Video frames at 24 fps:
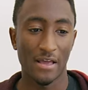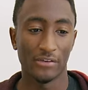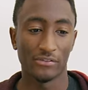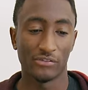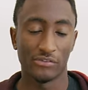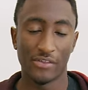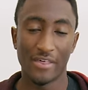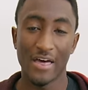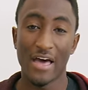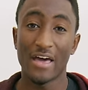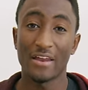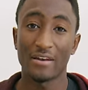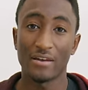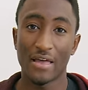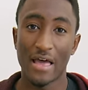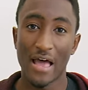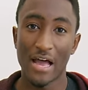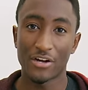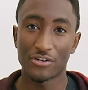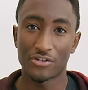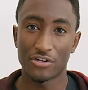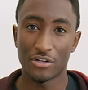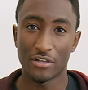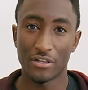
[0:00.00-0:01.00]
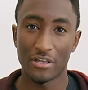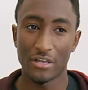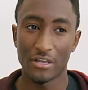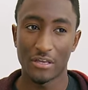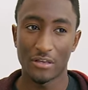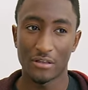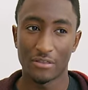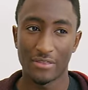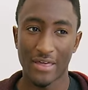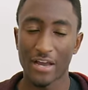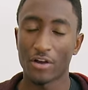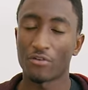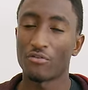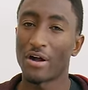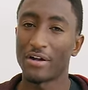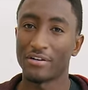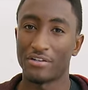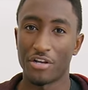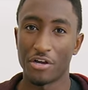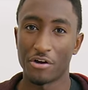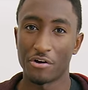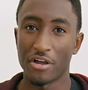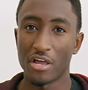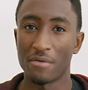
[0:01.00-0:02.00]
So that
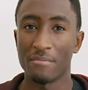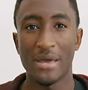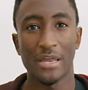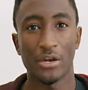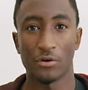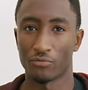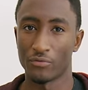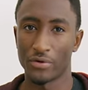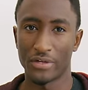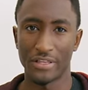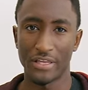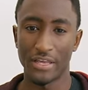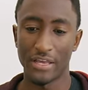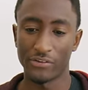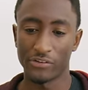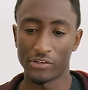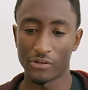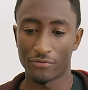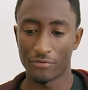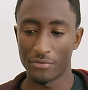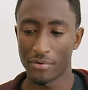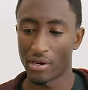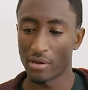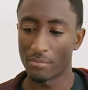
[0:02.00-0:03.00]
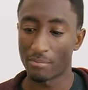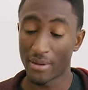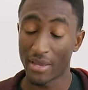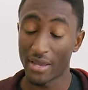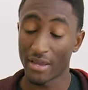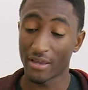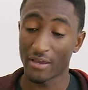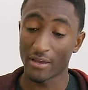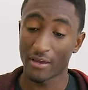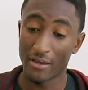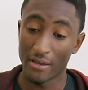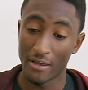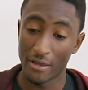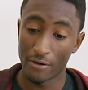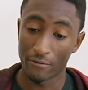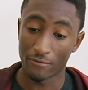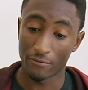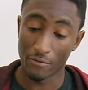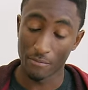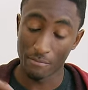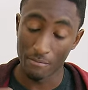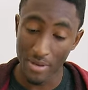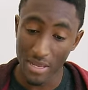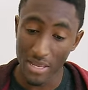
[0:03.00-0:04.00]
criteria made it really easy for me to pick.
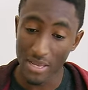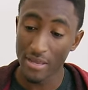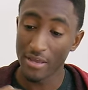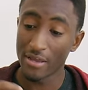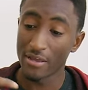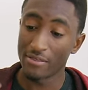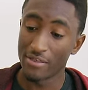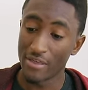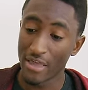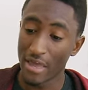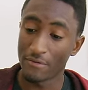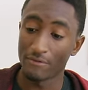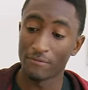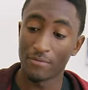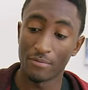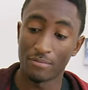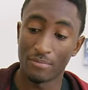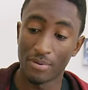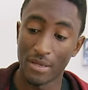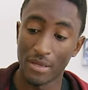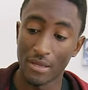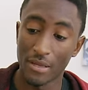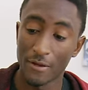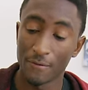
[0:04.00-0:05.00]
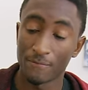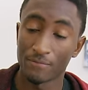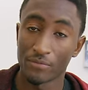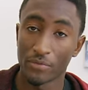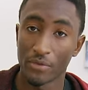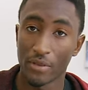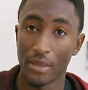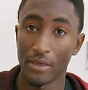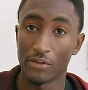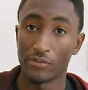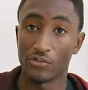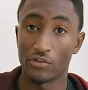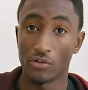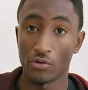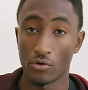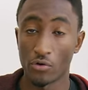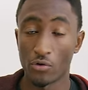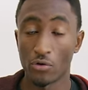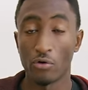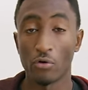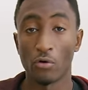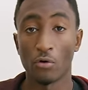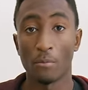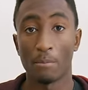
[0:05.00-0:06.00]
For me, the MVP is the
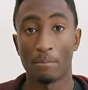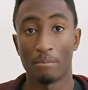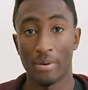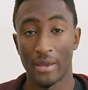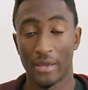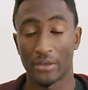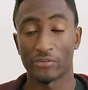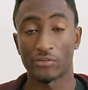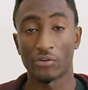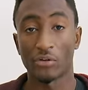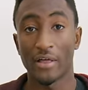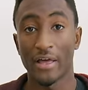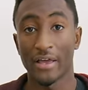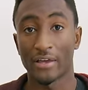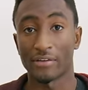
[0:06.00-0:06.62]
Google Pixel